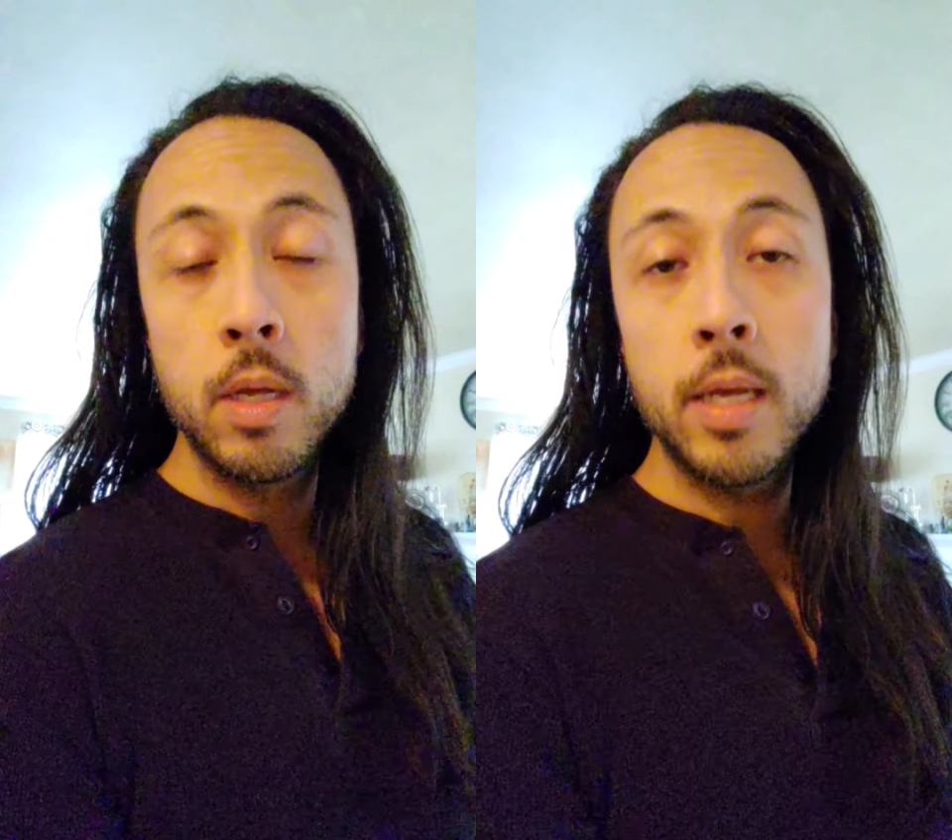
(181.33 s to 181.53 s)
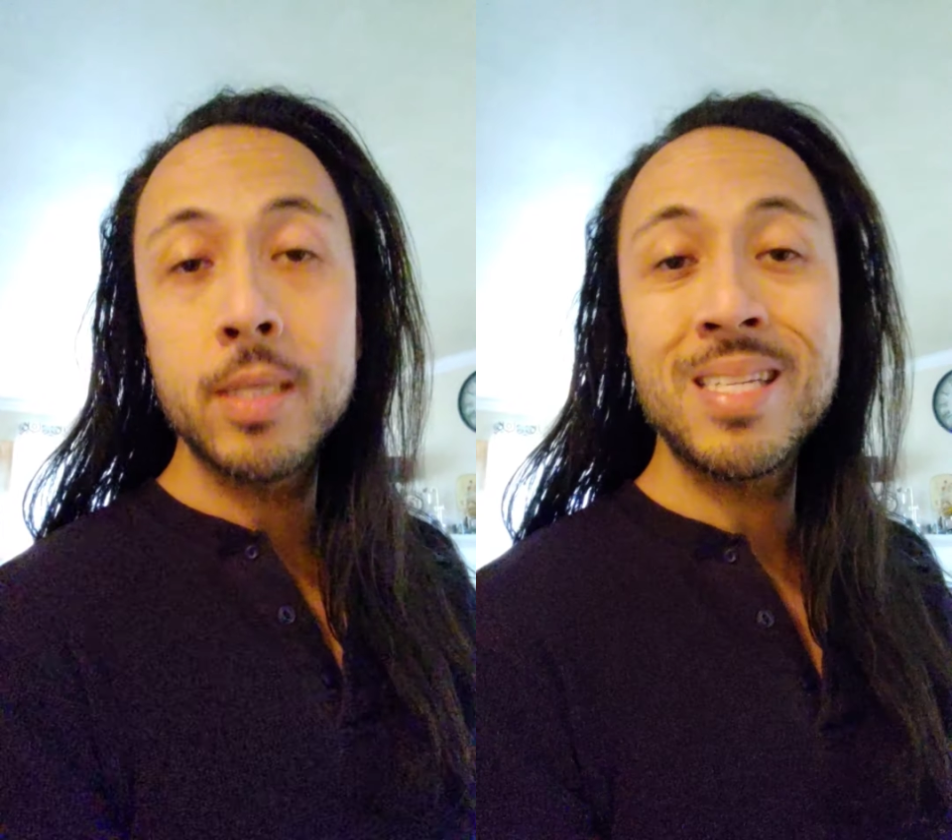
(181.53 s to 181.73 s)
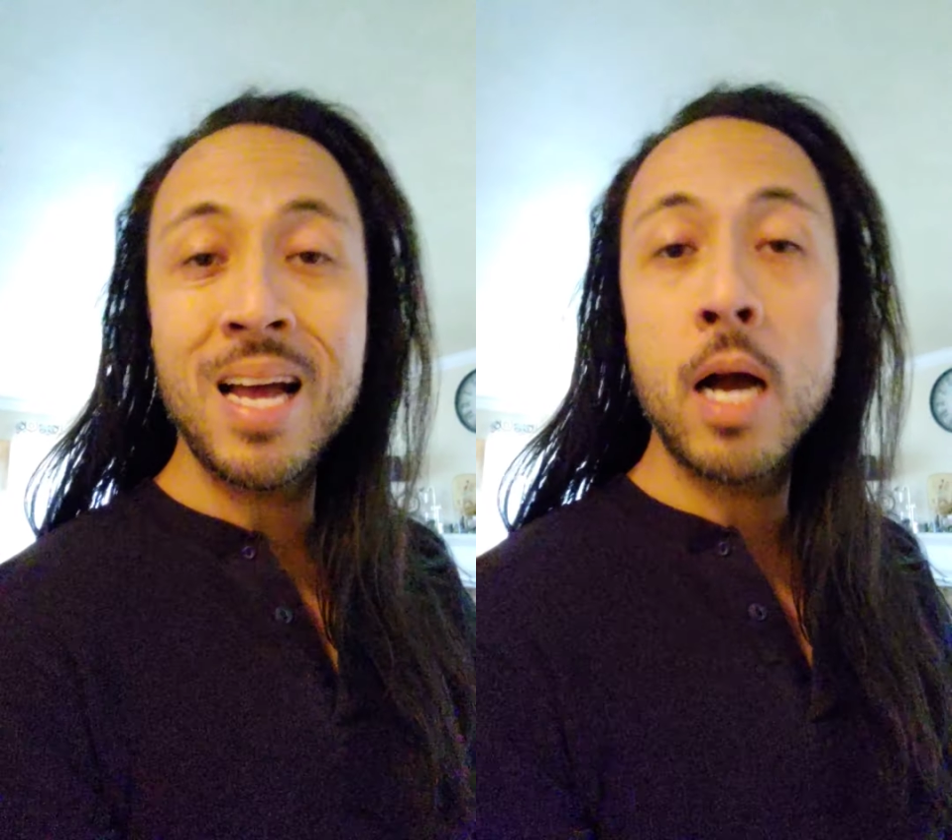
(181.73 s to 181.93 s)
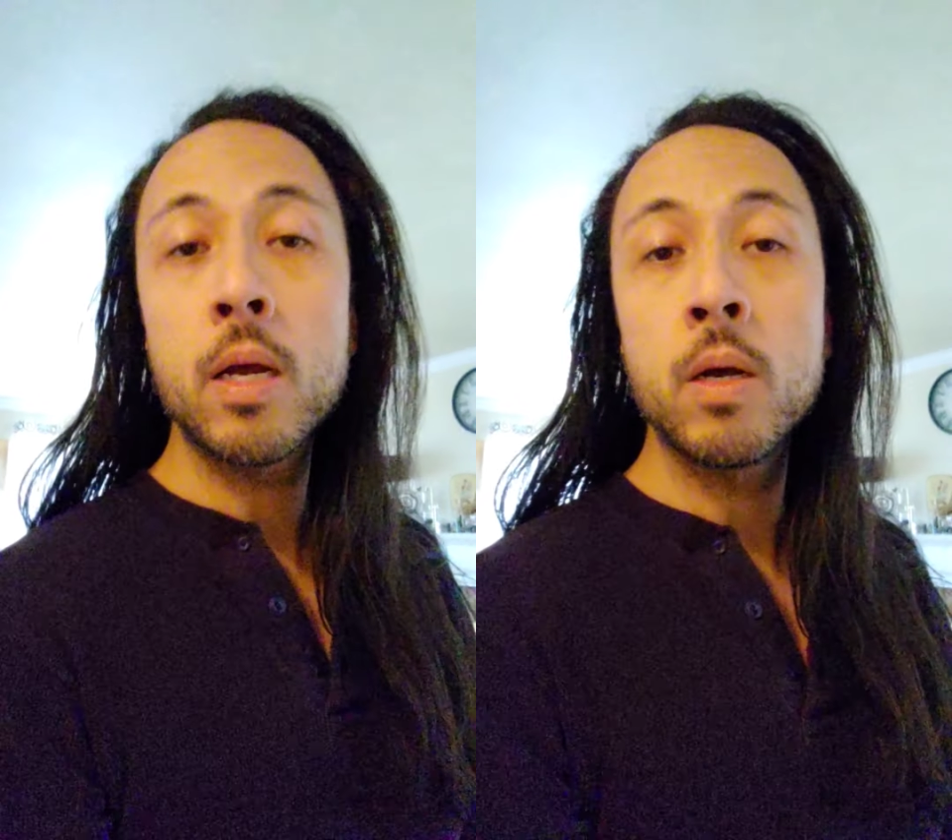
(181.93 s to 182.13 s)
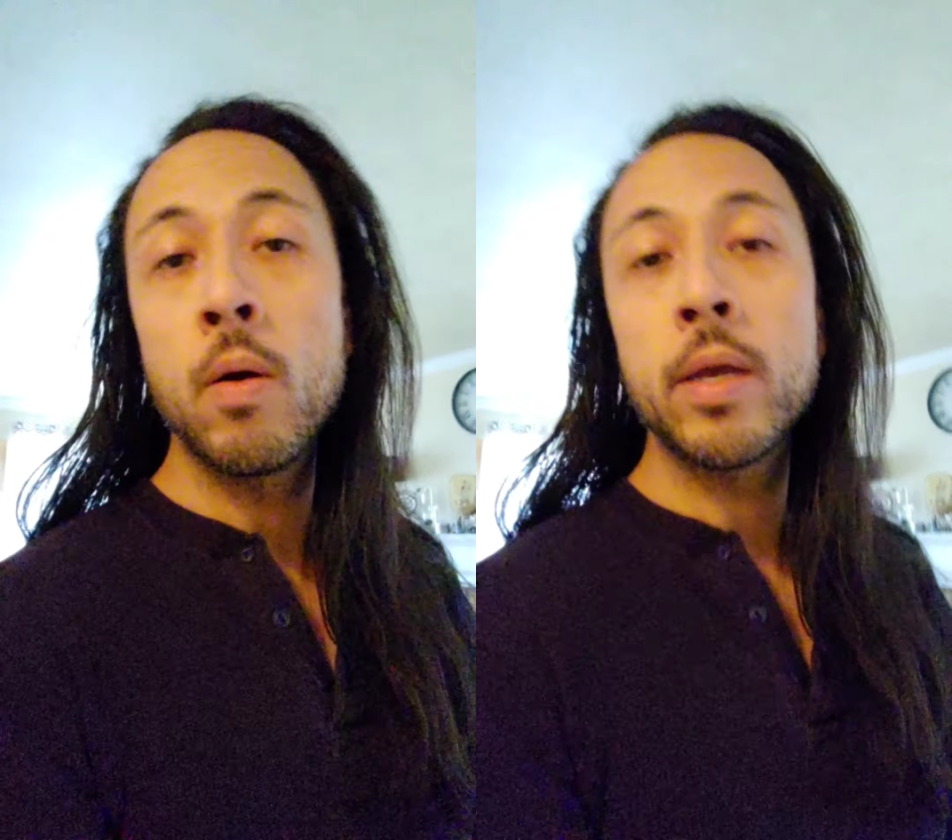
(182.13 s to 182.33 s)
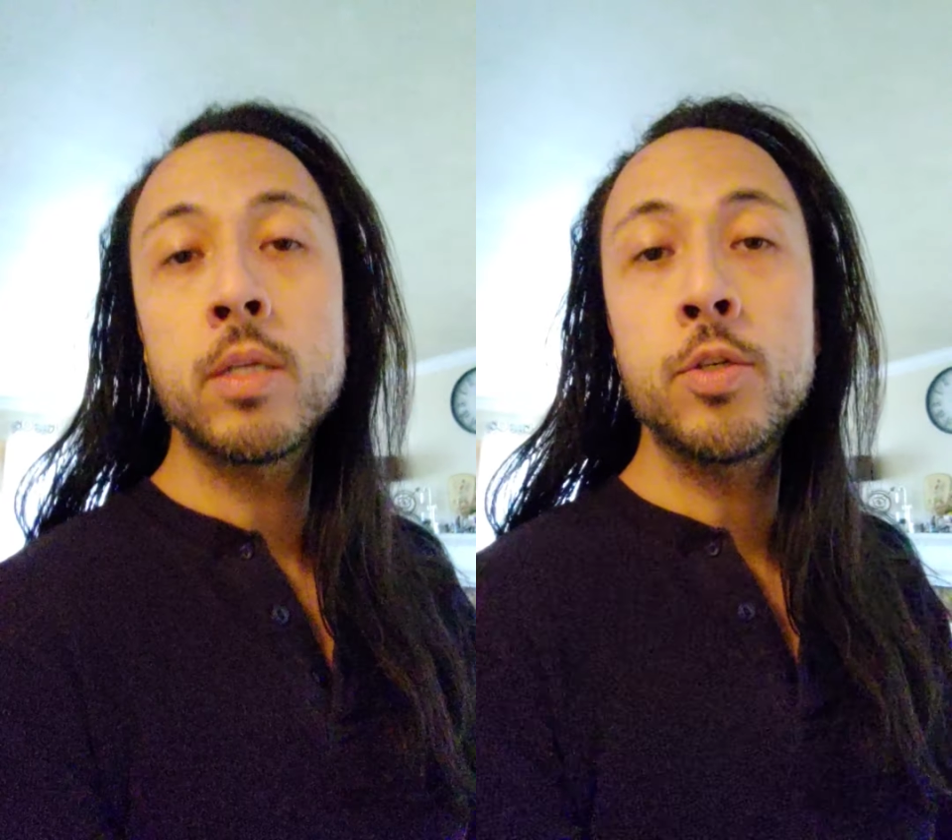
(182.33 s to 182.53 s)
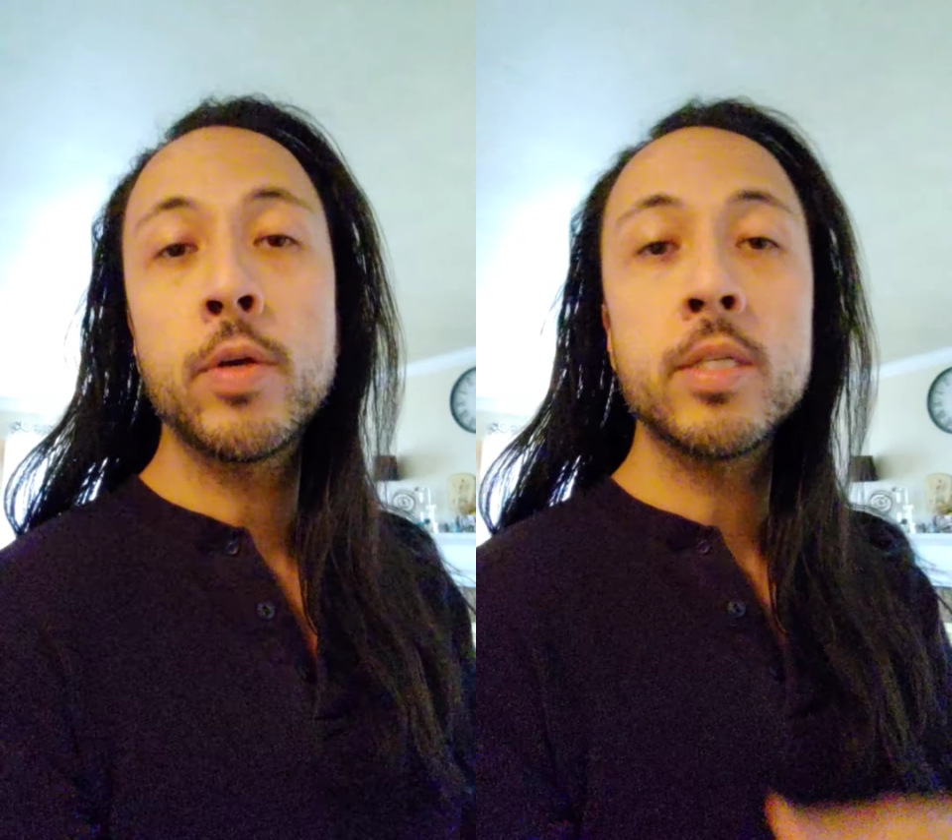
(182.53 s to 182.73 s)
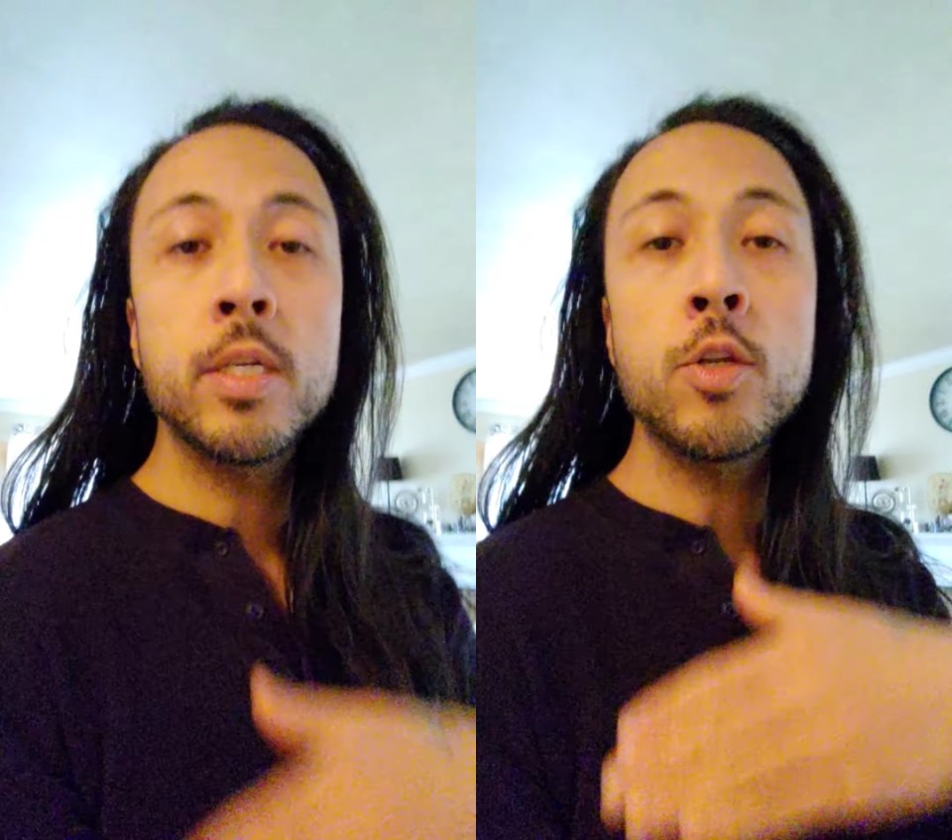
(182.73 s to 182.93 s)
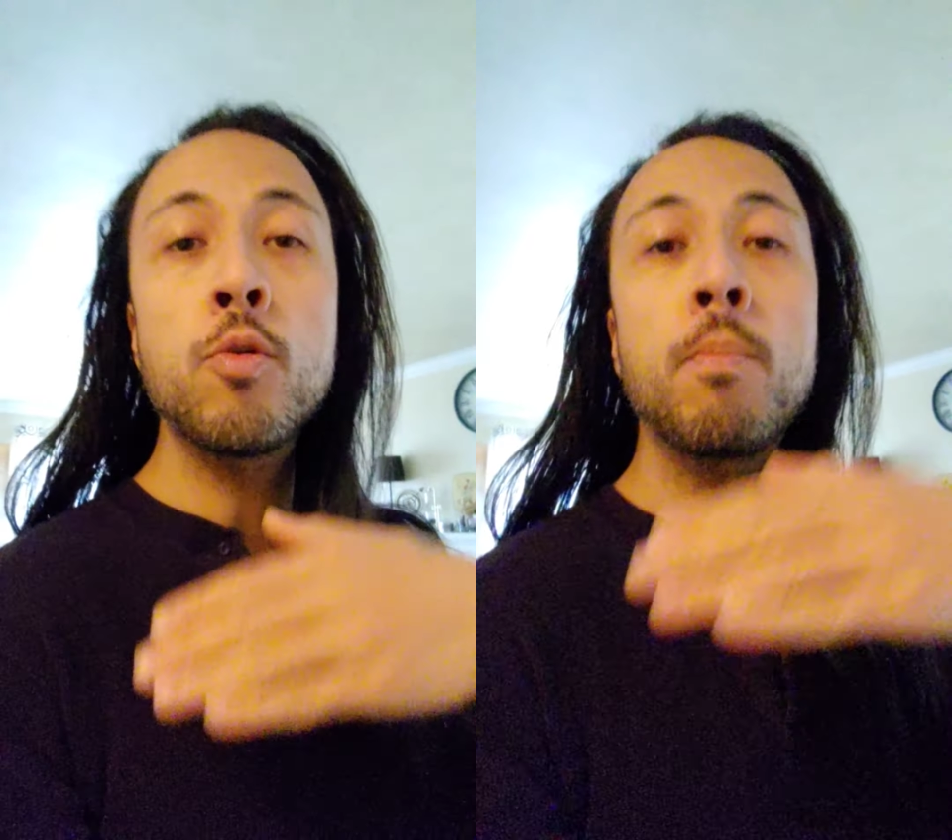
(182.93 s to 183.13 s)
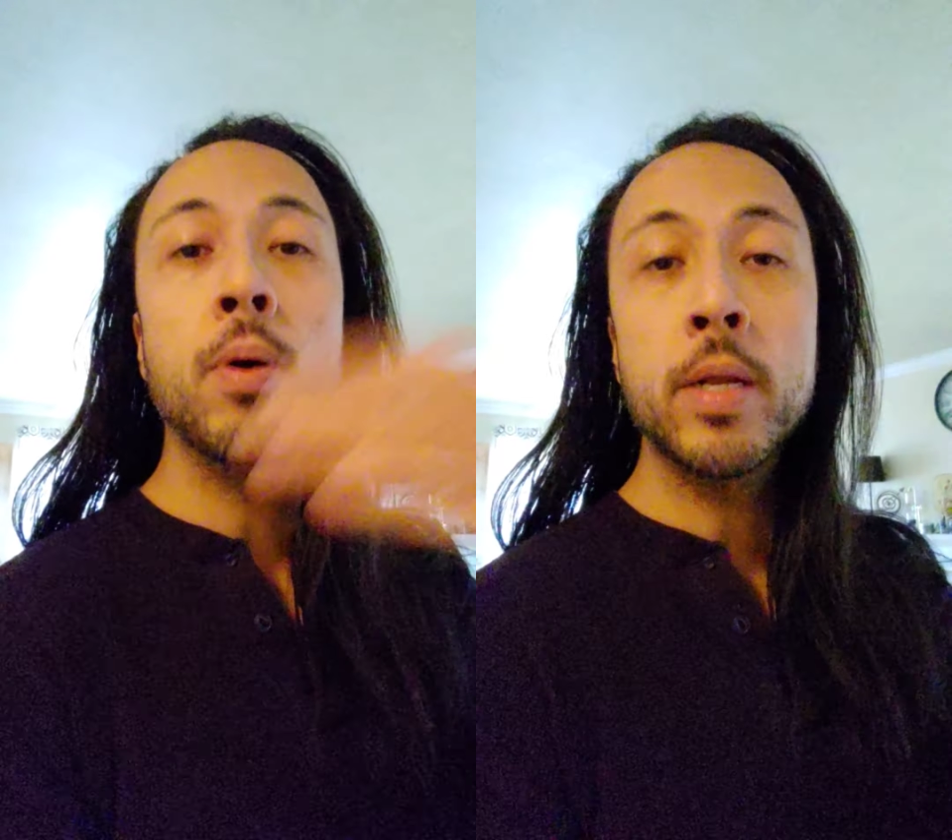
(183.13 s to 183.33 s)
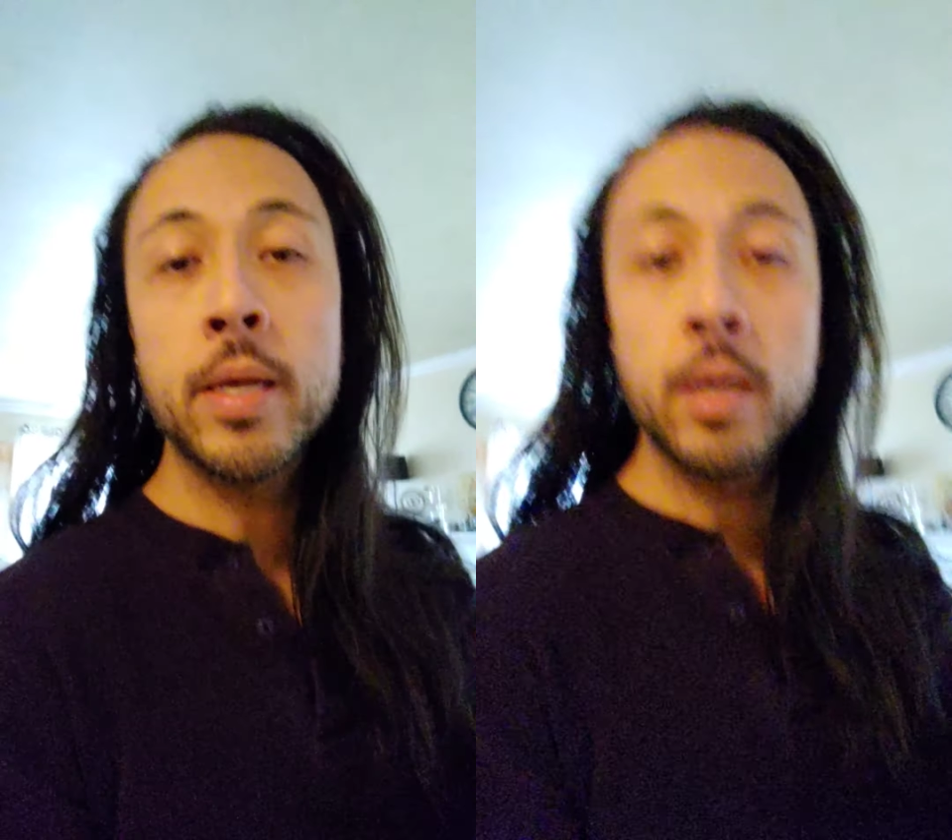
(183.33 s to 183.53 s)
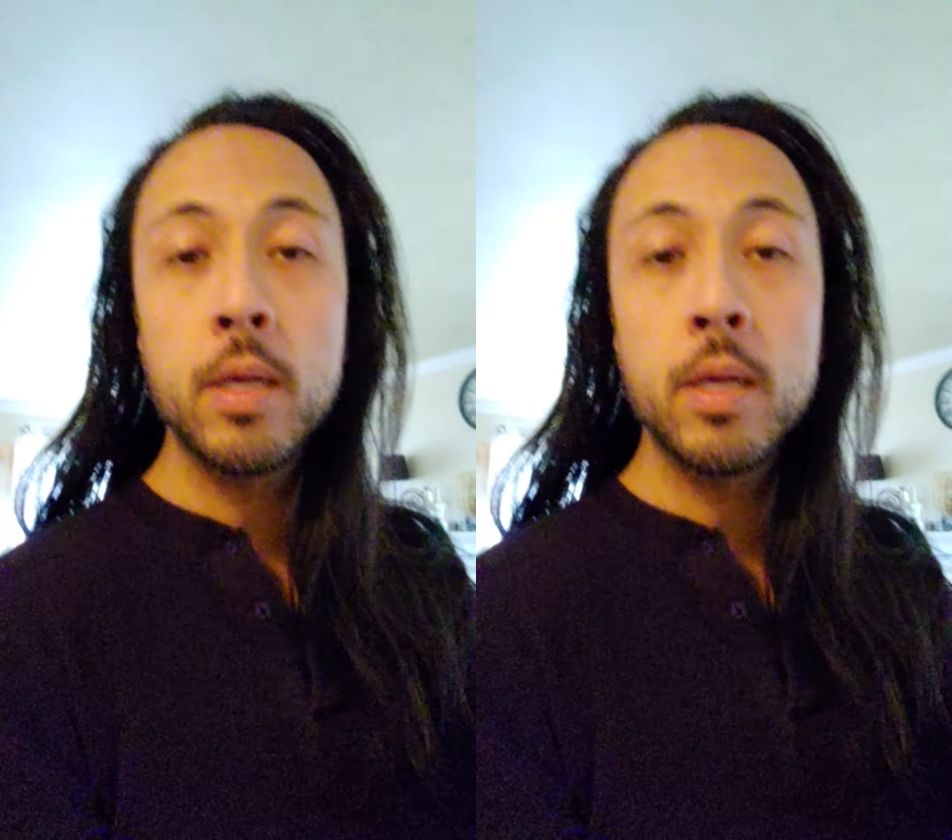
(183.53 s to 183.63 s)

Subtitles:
is not going to continue putting